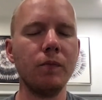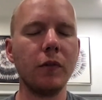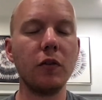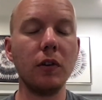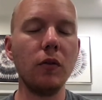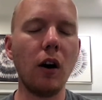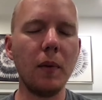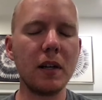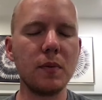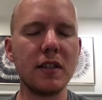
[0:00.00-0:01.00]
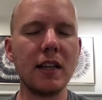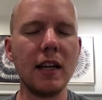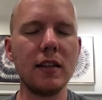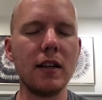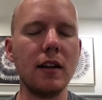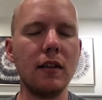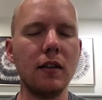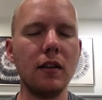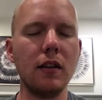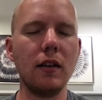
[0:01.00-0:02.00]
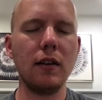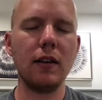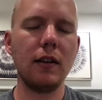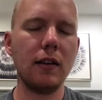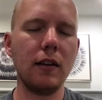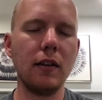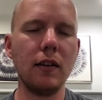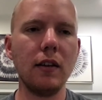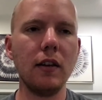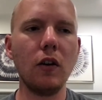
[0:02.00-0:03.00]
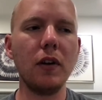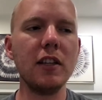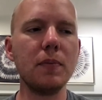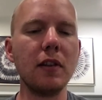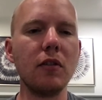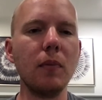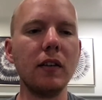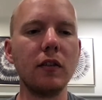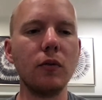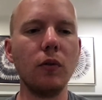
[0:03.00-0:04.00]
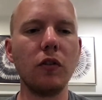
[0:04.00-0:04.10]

because we do all make mistakes, and he's been through med school,